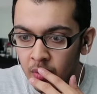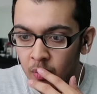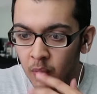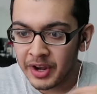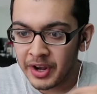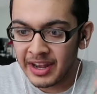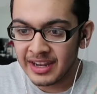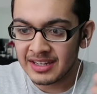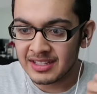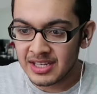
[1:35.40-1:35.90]

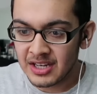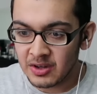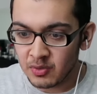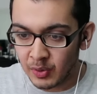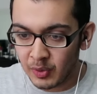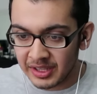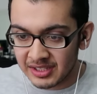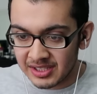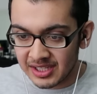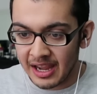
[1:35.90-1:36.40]
one
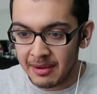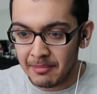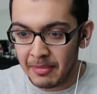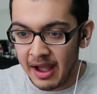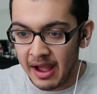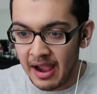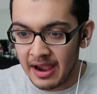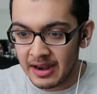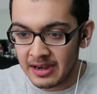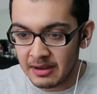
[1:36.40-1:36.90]
nineteen, Wings came
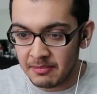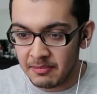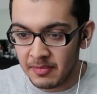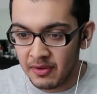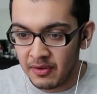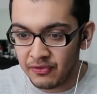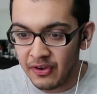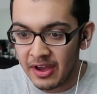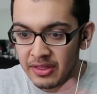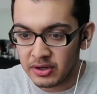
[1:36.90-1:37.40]
behind him.
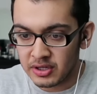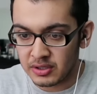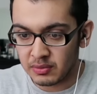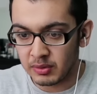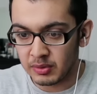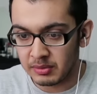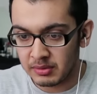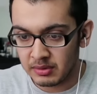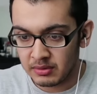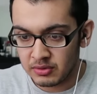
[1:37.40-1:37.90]
Feathers
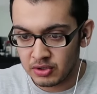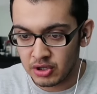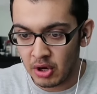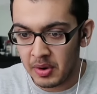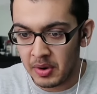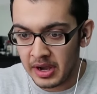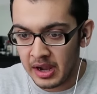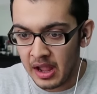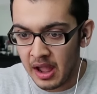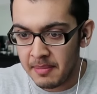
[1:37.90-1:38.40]
were
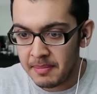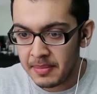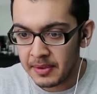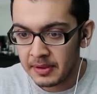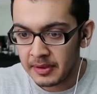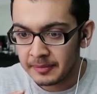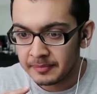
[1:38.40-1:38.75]
showing up.